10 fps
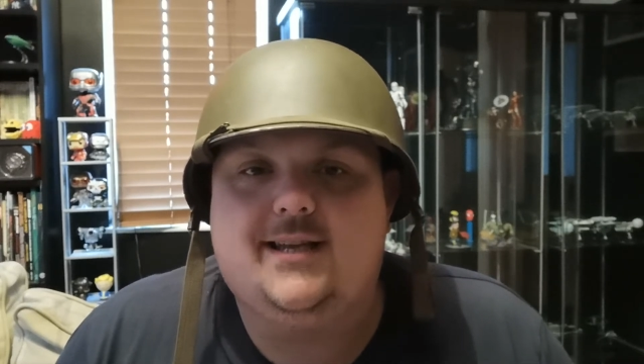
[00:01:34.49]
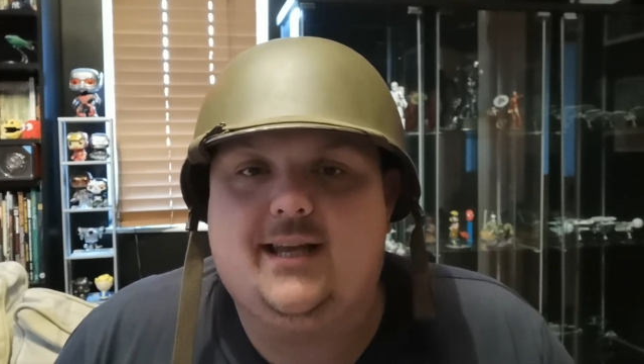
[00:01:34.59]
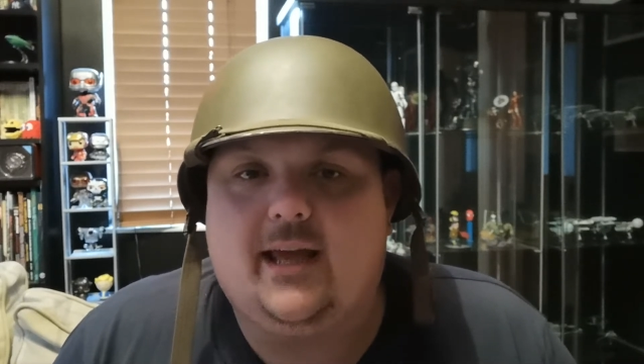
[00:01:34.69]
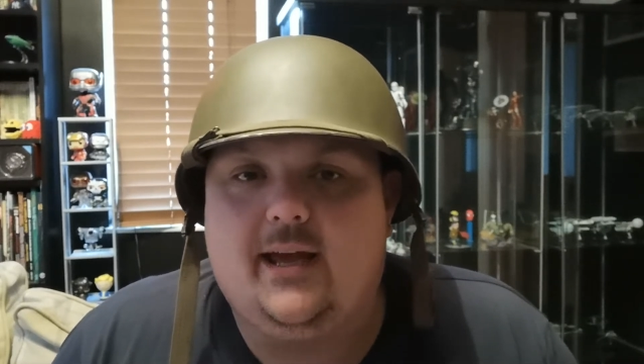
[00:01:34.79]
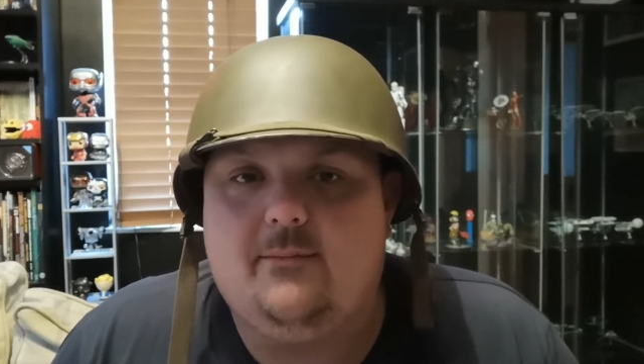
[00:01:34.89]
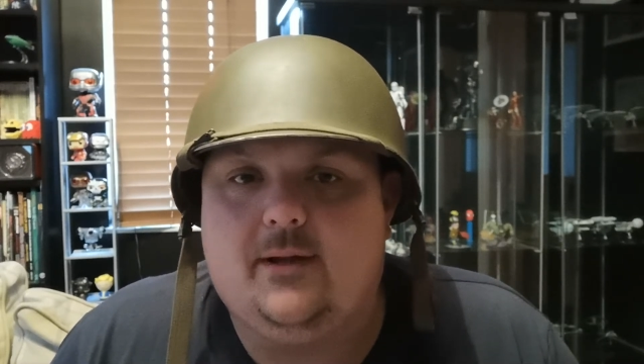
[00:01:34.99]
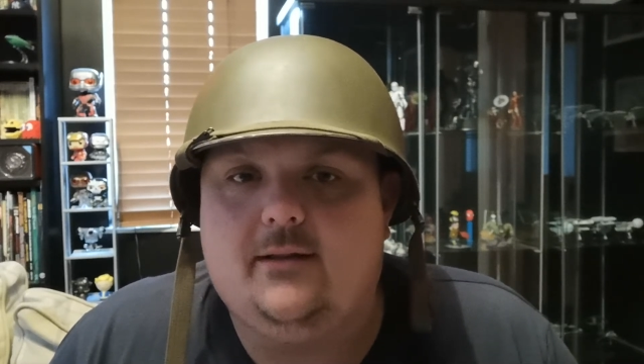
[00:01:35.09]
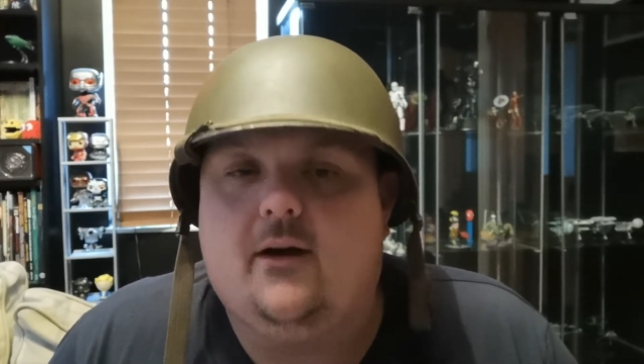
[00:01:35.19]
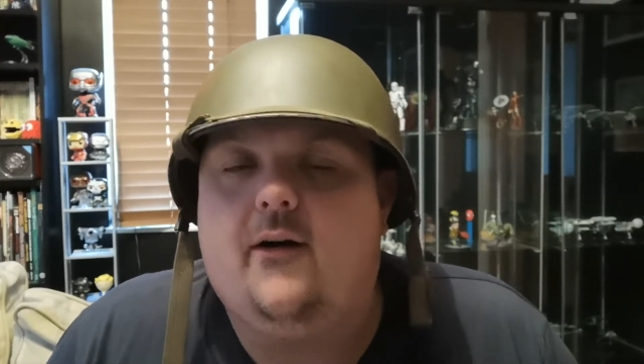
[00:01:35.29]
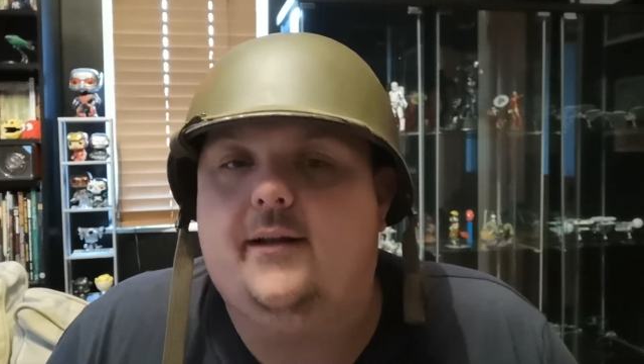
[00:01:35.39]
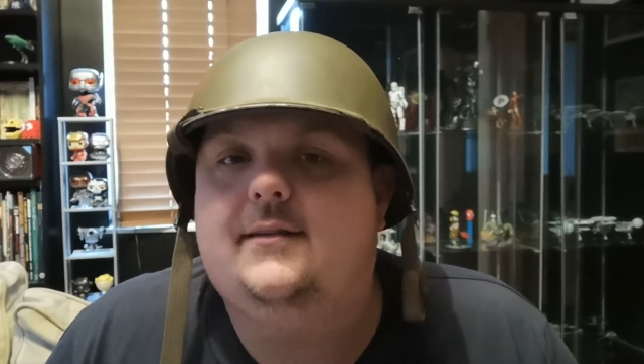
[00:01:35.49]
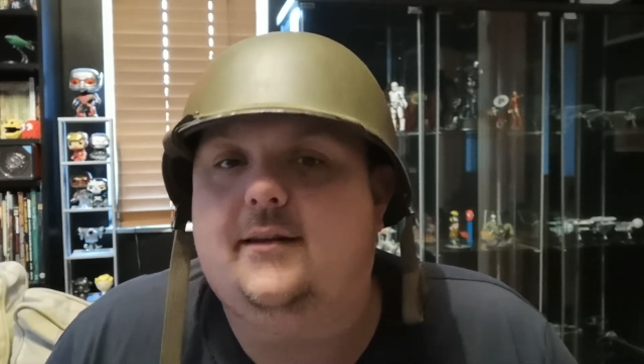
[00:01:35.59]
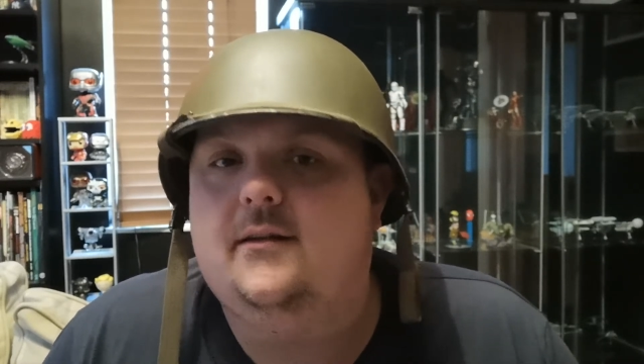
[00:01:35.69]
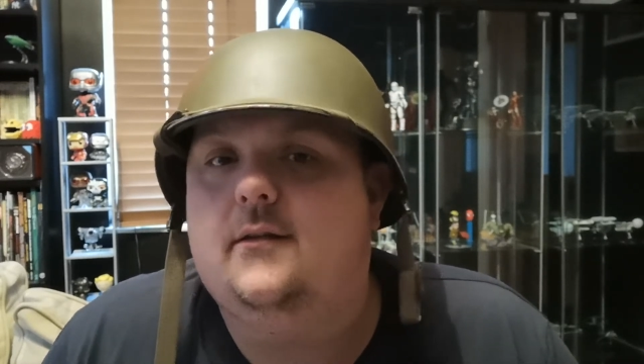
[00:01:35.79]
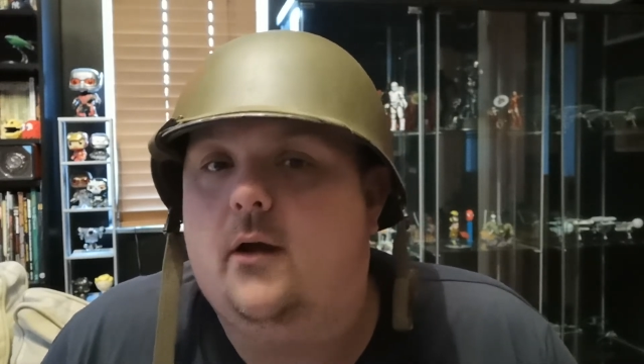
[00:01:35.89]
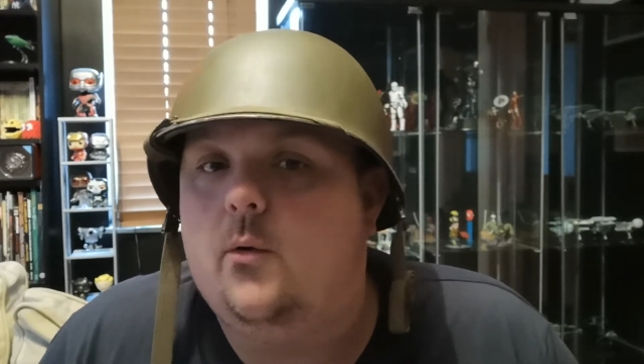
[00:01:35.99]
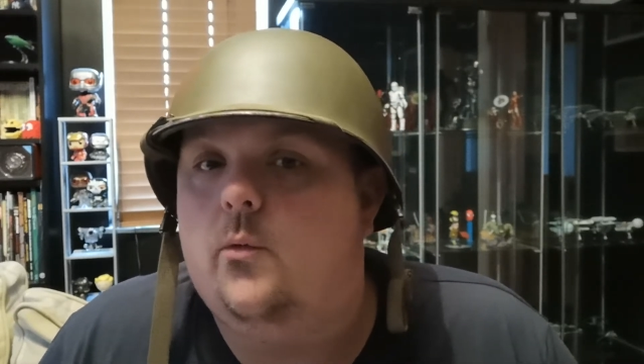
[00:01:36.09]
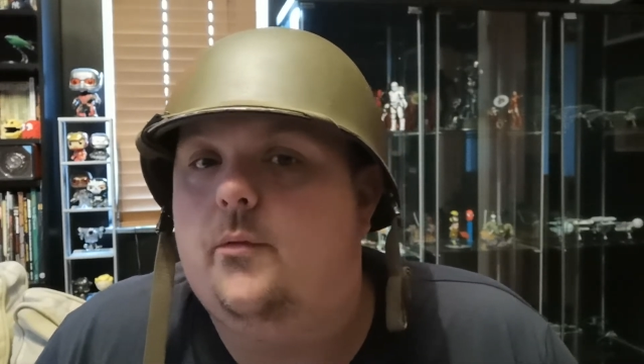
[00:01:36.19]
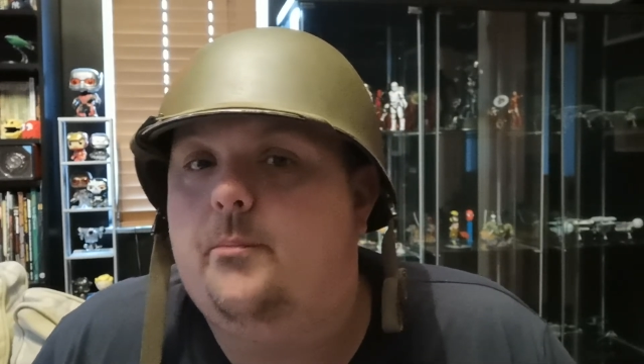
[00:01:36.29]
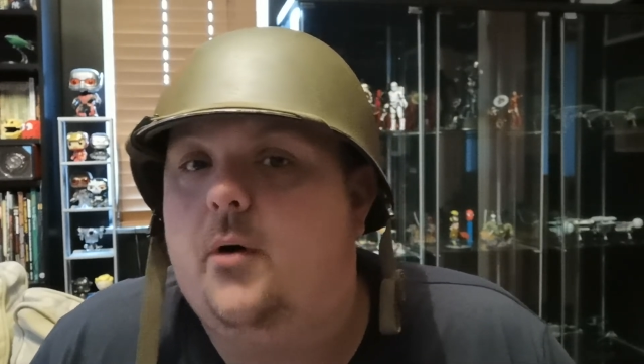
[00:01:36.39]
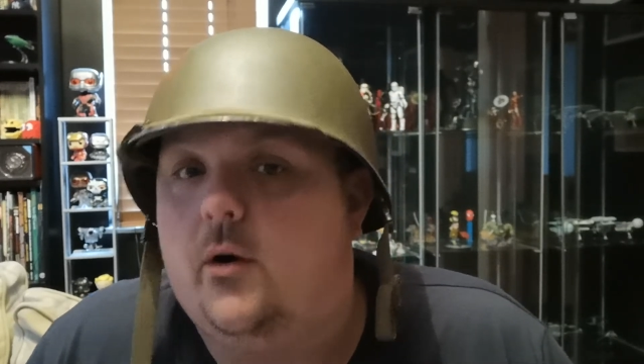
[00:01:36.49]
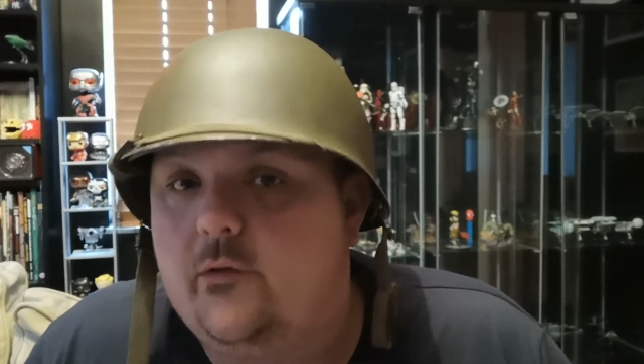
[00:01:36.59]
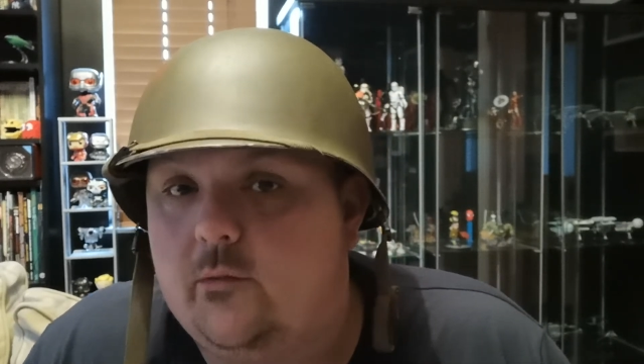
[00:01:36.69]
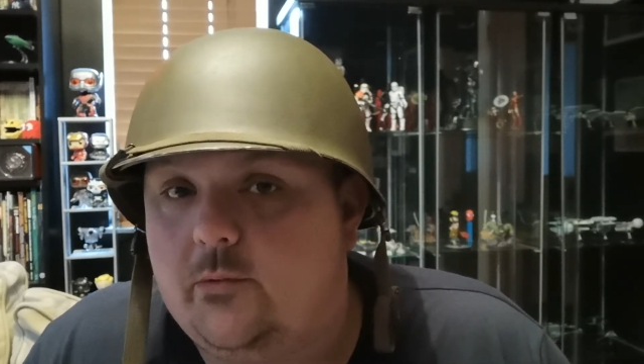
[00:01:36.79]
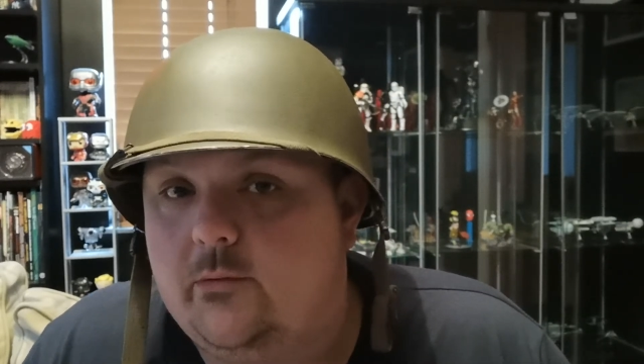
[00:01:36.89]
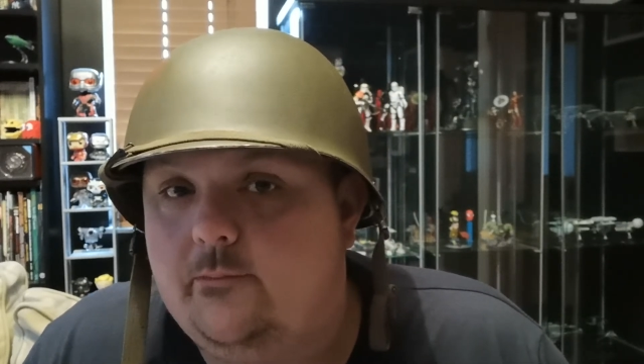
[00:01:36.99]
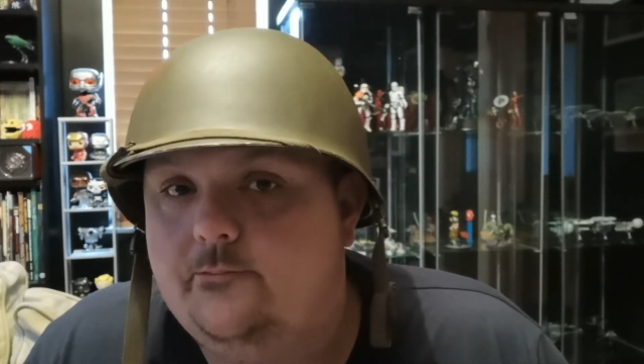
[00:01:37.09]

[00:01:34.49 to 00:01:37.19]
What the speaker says: in gaming that I didn't know were possible.